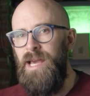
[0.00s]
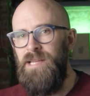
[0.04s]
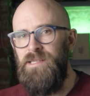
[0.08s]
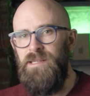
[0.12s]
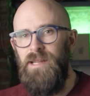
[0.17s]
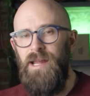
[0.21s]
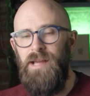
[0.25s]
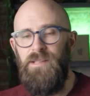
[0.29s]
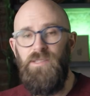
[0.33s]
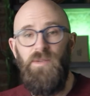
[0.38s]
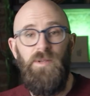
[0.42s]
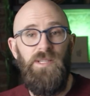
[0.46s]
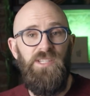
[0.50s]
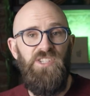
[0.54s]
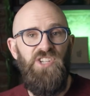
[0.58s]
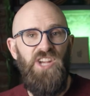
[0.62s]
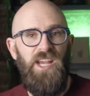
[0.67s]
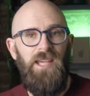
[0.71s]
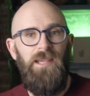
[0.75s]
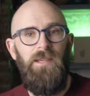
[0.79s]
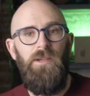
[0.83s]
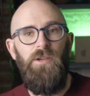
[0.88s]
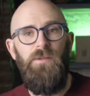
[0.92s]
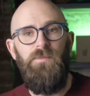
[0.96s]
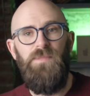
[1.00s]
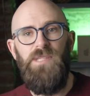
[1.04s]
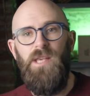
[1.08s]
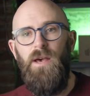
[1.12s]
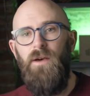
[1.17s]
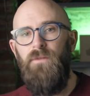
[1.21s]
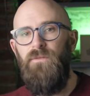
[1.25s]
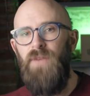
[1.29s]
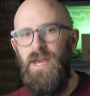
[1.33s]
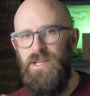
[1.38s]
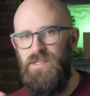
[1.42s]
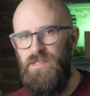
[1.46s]
headed out to his chicken coop
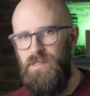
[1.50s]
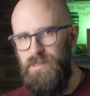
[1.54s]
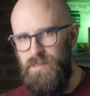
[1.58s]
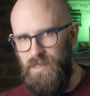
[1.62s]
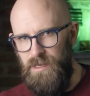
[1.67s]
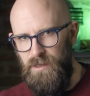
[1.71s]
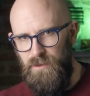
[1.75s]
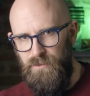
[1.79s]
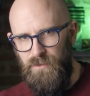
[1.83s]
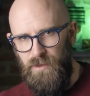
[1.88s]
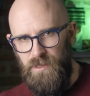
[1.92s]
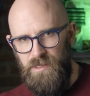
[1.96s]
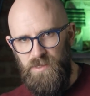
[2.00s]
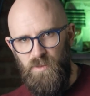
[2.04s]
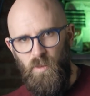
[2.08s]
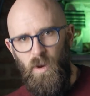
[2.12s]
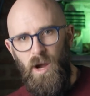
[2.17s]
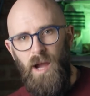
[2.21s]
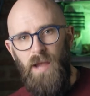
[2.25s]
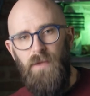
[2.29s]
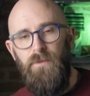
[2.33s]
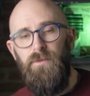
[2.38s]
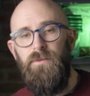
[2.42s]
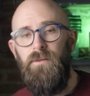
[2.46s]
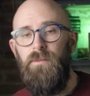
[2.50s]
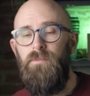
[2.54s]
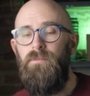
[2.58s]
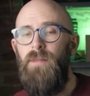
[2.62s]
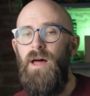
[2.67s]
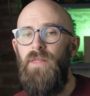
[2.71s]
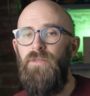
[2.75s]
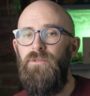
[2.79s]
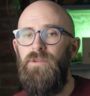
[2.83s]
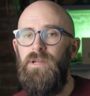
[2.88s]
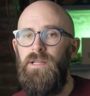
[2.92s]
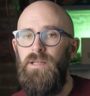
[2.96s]
to fetch dinner for his wife and
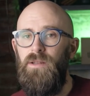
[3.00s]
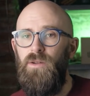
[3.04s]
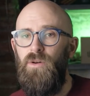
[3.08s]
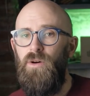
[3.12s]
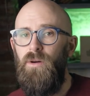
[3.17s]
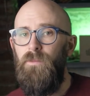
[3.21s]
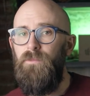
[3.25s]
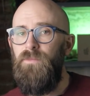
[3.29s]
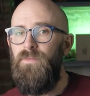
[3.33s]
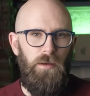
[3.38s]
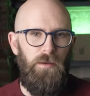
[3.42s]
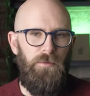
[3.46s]
mother-in-law.